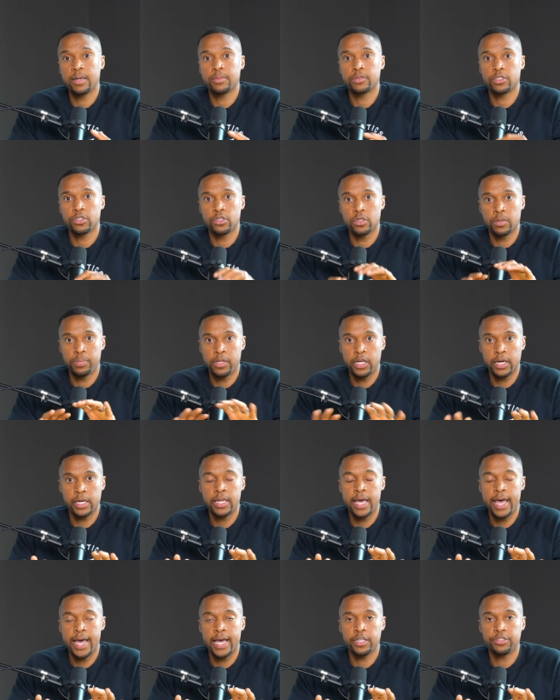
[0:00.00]
Uh, so you plug in
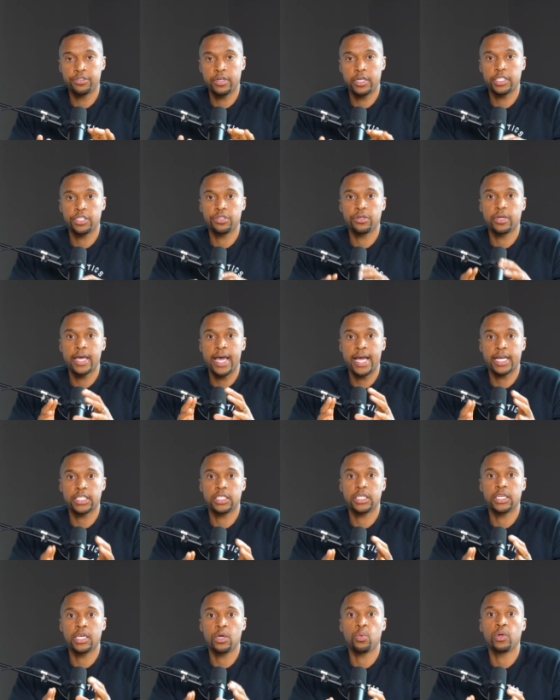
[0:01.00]
the address and you can
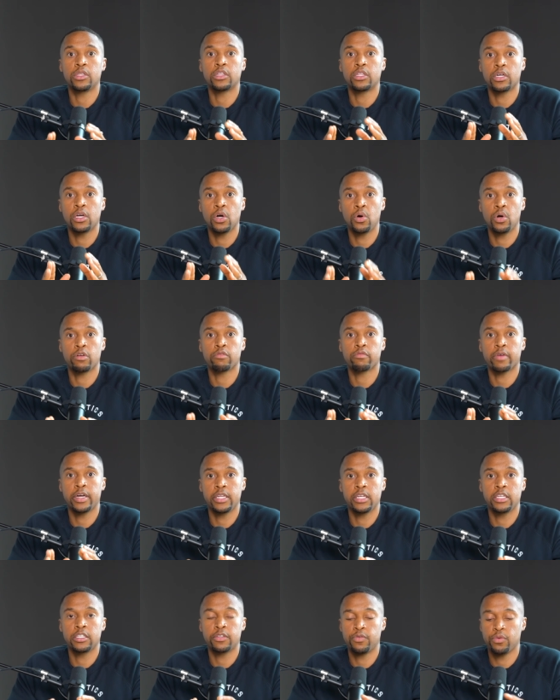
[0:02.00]
actually get what the going rent
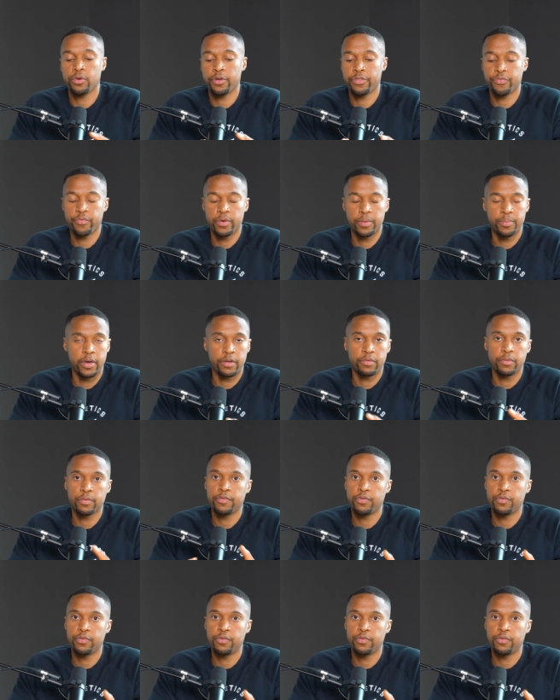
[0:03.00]
is for a three bedroom,